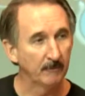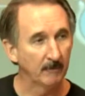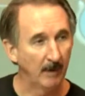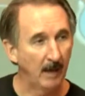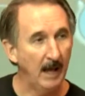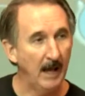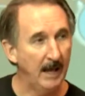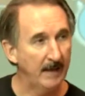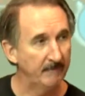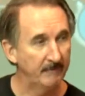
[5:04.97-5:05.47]

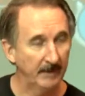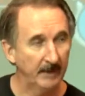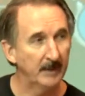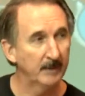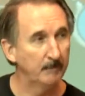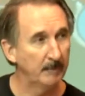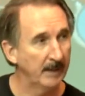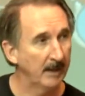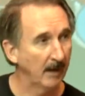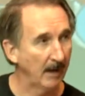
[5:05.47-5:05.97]
life. It
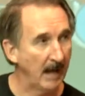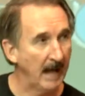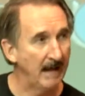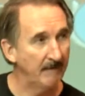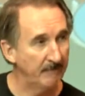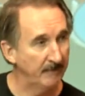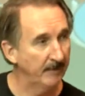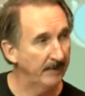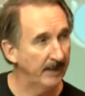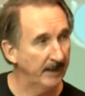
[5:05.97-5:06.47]
can be a
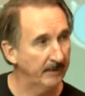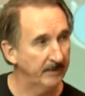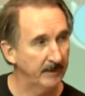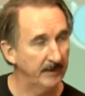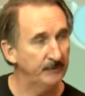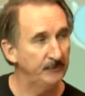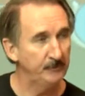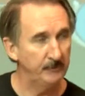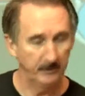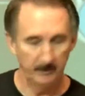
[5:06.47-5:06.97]
life or death
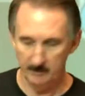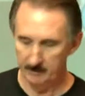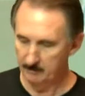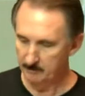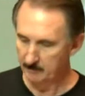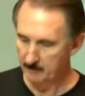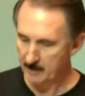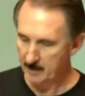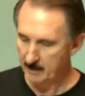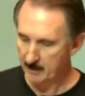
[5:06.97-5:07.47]
issue.
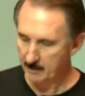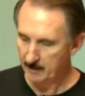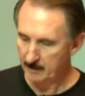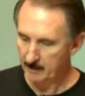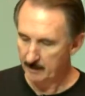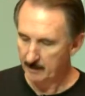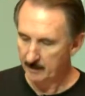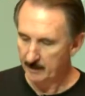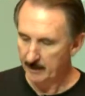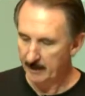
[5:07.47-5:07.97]

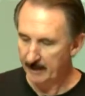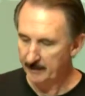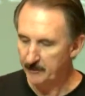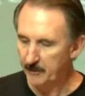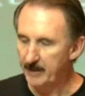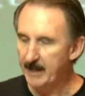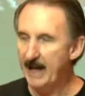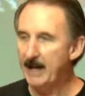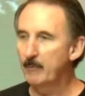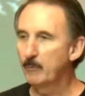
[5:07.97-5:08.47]
And
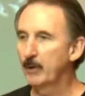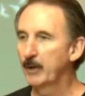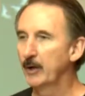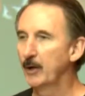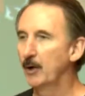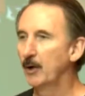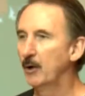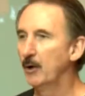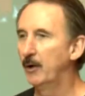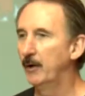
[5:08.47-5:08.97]
today we're going
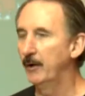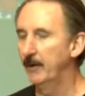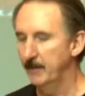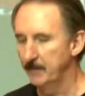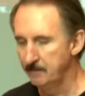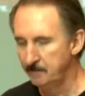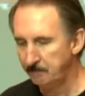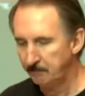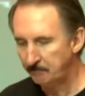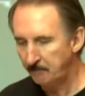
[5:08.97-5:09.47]
to
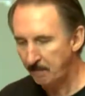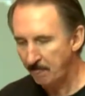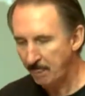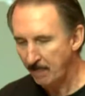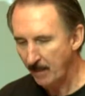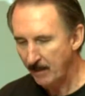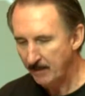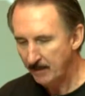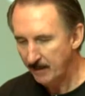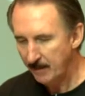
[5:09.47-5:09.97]
learn
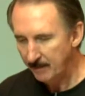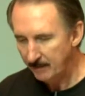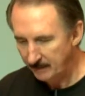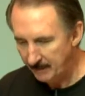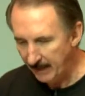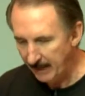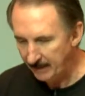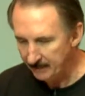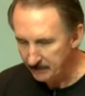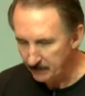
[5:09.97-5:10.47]

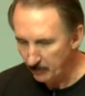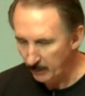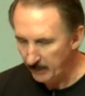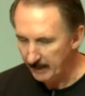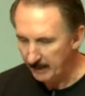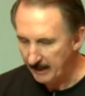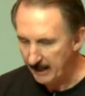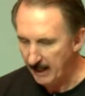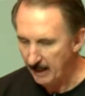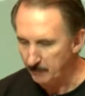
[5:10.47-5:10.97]
that when
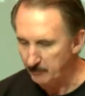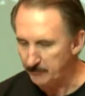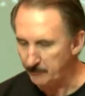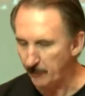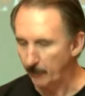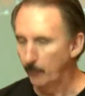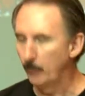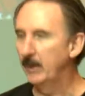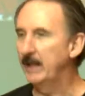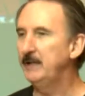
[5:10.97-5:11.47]
it comes to
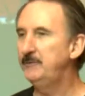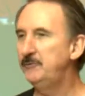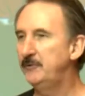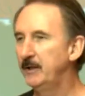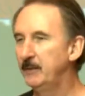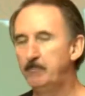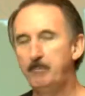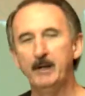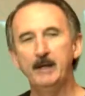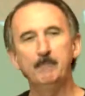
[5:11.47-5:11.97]

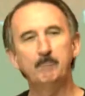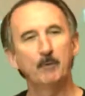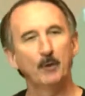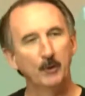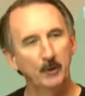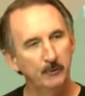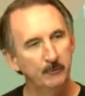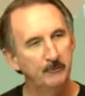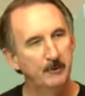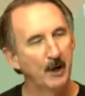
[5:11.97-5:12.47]
reaching people
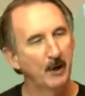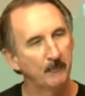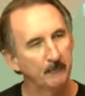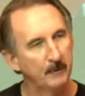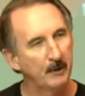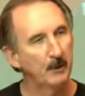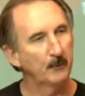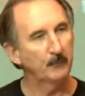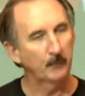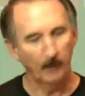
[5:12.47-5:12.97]
who don't
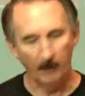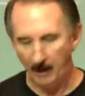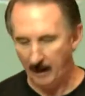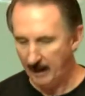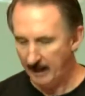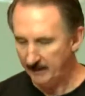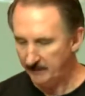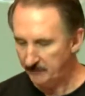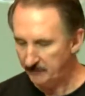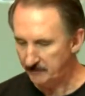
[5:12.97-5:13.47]
know
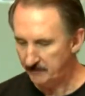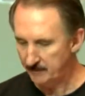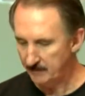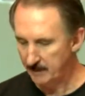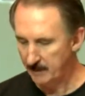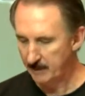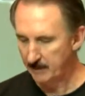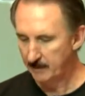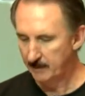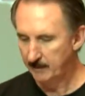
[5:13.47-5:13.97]
Christ,
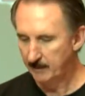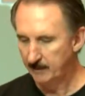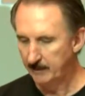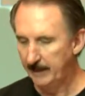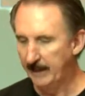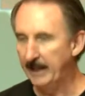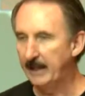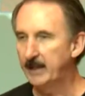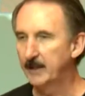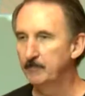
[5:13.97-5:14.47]

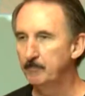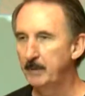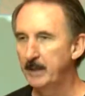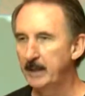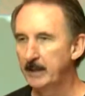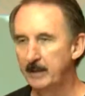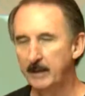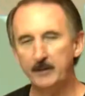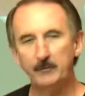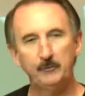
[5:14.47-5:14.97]
it can be
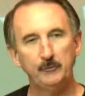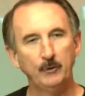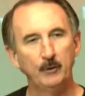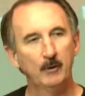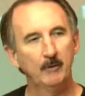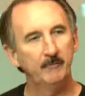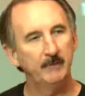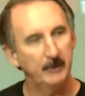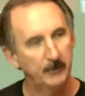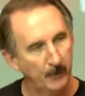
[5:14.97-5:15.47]
an issue
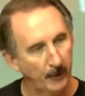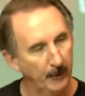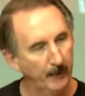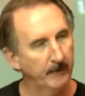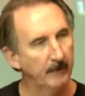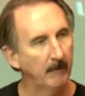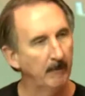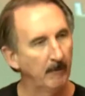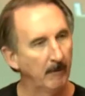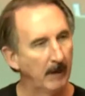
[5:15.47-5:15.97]
of
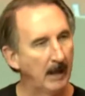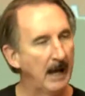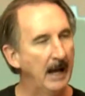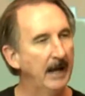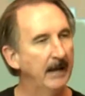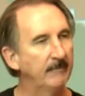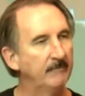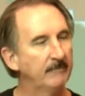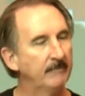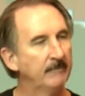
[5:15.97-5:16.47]
eternal
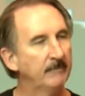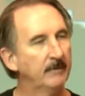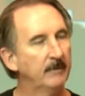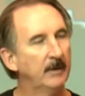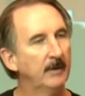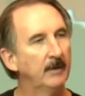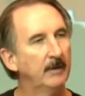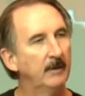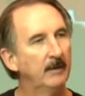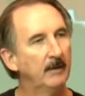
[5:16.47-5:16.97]
life
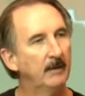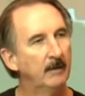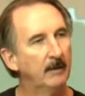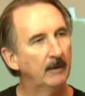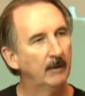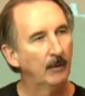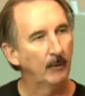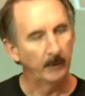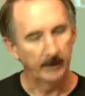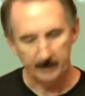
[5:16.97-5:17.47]

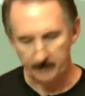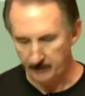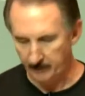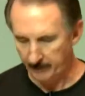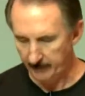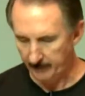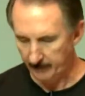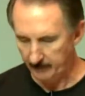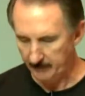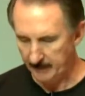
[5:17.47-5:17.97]
or
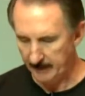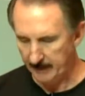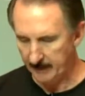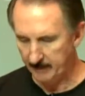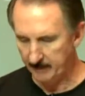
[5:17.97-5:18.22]
eternal death.